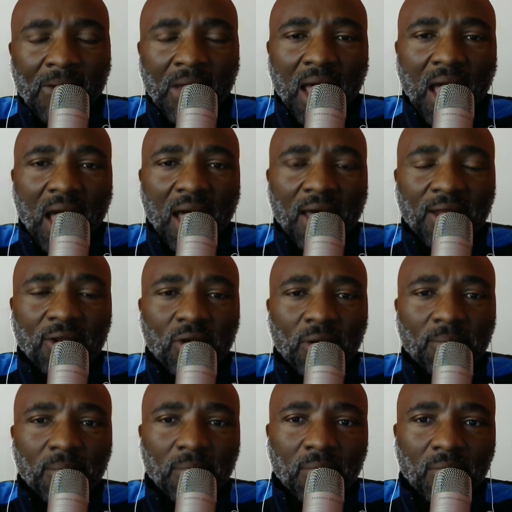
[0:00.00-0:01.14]
are
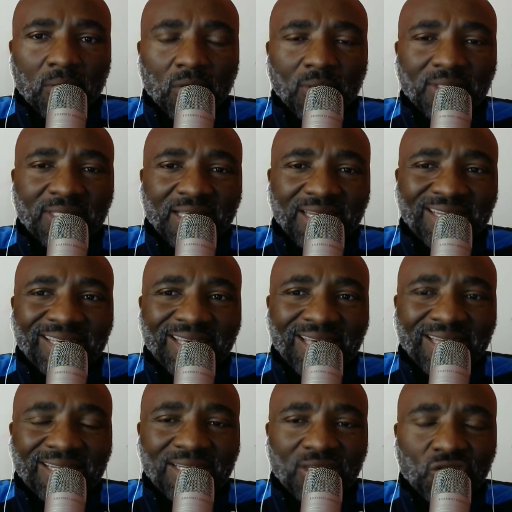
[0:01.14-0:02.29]
not getting a
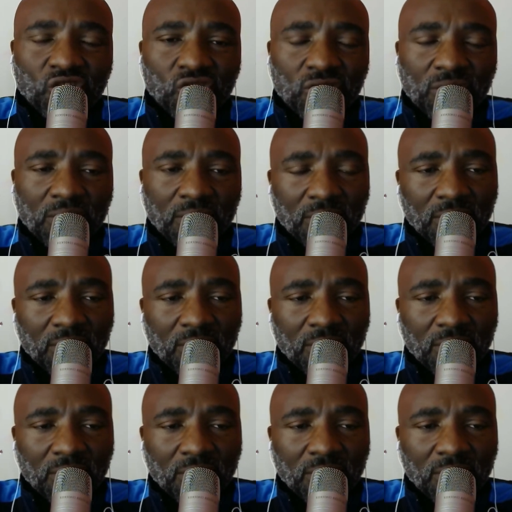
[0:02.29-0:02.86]
niche,